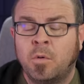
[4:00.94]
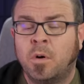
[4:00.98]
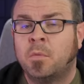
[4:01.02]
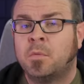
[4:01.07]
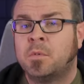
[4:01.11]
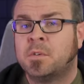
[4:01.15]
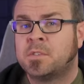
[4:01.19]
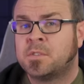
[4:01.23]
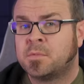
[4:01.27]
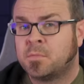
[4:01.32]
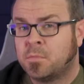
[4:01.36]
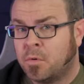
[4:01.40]
What
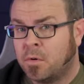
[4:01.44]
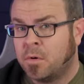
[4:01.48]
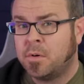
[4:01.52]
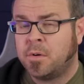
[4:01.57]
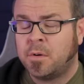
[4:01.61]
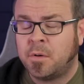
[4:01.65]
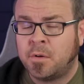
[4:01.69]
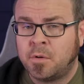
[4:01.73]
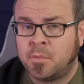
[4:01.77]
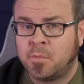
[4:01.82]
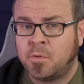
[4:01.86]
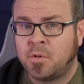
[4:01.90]
was more
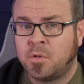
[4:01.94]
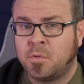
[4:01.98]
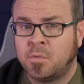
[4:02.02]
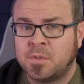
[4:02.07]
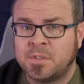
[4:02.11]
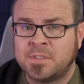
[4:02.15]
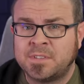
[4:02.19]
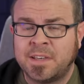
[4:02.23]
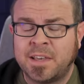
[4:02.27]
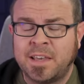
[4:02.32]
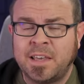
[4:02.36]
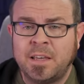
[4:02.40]
notable
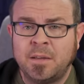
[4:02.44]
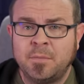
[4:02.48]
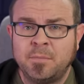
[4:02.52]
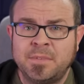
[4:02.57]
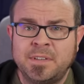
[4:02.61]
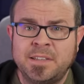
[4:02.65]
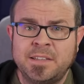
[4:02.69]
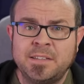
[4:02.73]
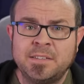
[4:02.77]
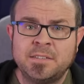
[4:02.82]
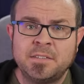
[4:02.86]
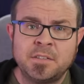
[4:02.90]
was
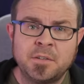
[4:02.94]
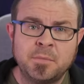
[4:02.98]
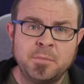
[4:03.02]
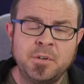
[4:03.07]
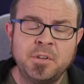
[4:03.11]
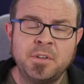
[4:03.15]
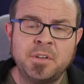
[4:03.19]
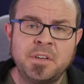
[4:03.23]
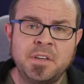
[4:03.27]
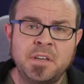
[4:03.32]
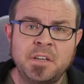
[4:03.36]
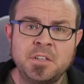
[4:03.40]
AMD's
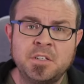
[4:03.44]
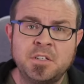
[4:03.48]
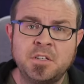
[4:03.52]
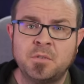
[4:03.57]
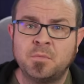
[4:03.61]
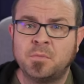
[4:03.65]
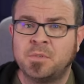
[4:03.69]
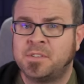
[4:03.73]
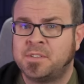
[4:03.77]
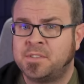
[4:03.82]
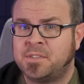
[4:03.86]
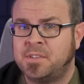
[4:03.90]

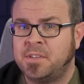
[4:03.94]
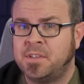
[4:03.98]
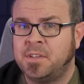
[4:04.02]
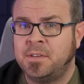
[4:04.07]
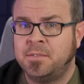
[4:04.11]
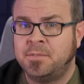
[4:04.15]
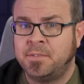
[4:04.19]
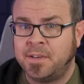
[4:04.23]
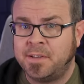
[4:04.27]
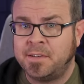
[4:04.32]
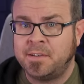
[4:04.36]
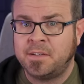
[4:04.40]
communication with
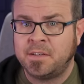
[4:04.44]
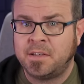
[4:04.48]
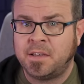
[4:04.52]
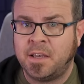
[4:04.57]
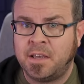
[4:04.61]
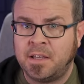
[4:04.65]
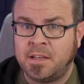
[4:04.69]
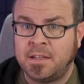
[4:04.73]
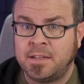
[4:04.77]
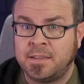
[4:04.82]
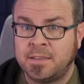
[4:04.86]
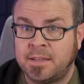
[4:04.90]
Steve
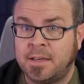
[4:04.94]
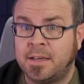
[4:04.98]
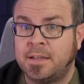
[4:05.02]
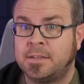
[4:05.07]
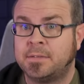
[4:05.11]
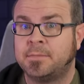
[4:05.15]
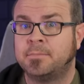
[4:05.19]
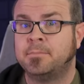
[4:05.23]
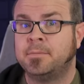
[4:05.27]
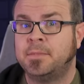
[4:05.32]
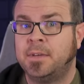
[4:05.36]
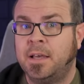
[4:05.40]
indicating
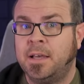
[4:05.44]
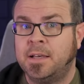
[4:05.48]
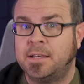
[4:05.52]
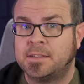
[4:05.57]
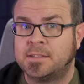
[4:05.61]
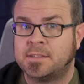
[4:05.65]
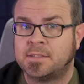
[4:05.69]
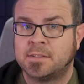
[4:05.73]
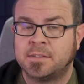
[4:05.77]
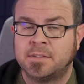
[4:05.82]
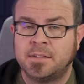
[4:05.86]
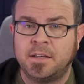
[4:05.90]
that,
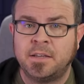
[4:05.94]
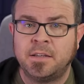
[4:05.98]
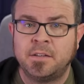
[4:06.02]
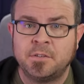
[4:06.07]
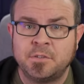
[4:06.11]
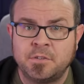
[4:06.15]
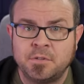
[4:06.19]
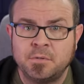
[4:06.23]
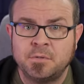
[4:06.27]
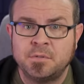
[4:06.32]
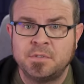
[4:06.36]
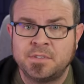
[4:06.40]
yes, they
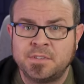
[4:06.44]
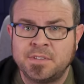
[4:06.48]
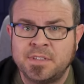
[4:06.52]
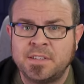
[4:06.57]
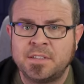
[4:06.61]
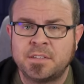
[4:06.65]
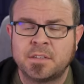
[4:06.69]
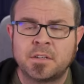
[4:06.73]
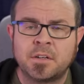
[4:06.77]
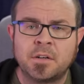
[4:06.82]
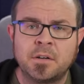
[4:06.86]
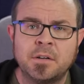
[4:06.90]
do
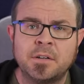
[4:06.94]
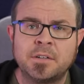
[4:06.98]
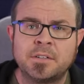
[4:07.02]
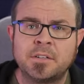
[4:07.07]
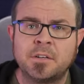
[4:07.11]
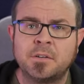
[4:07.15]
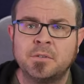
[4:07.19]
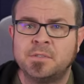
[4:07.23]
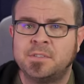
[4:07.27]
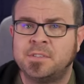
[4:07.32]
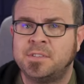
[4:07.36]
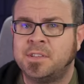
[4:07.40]
see the
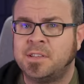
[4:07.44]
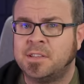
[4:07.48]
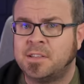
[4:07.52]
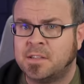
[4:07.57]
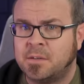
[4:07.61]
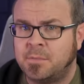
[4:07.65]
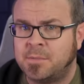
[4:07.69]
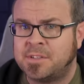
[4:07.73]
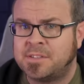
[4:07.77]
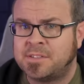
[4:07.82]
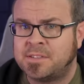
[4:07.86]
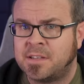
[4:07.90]
current OC
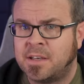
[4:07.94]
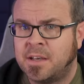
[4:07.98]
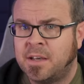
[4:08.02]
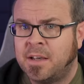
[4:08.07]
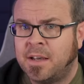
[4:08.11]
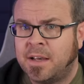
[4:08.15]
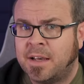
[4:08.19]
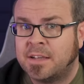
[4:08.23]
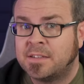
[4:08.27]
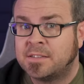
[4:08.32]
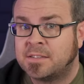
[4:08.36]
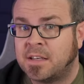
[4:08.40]
limits
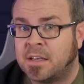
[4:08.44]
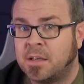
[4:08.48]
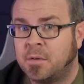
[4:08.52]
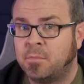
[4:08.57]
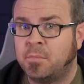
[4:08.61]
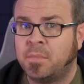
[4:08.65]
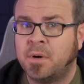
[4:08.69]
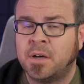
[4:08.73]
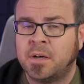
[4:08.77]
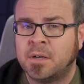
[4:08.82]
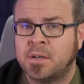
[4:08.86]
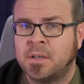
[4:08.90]
as a
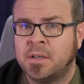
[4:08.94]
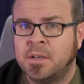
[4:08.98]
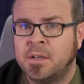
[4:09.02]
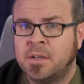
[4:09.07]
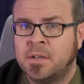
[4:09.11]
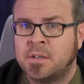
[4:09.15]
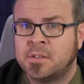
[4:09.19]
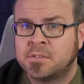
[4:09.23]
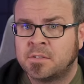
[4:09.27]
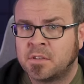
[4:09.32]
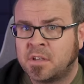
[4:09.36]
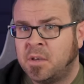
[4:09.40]
bug,
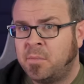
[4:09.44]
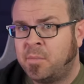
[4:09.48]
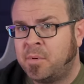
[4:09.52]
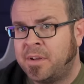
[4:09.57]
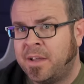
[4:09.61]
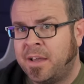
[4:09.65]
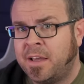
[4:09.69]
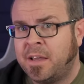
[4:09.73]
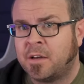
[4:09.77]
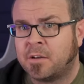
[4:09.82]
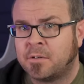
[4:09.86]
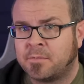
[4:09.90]
so keep
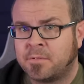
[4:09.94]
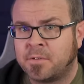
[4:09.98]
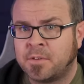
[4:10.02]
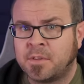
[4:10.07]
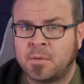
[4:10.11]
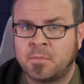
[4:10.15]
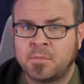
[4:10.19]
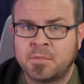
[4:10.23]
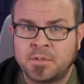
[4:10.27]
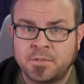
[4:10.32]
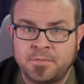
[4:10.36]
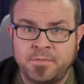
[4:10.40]
an eye out for
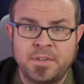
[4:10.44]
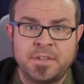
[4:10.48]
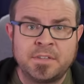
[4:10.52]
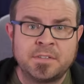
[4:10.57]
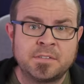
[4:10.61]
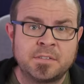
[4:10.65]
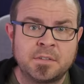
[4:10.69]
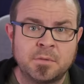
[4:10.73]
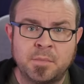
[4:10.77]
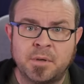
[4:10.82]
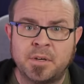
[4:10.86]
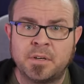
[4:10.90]
them to
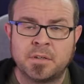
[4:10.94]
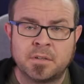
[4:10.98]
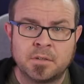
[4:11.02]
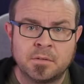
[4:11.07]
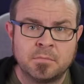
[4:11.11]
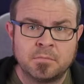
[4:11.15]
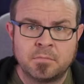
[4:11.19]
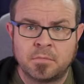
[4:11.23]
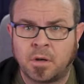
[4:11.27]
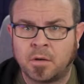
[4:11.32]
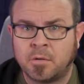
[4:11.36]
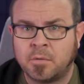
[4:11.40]
fix the bug,
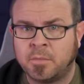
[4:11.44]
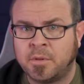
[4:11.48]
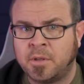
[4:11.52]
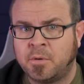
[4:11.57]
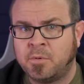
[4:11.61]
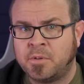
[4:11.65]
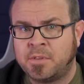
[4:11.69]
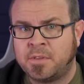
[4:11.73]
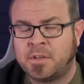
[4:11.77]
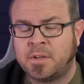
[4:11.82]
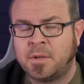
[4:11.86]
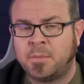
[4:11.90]
probably
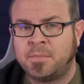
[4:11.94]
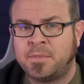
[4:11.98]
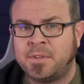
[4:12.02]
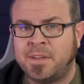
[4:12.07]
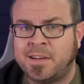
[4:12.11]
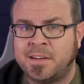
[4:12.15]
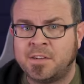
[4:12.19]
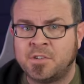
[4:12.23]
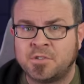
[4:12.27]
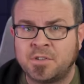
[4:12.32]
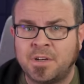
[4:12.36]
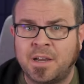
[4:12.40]
with an updated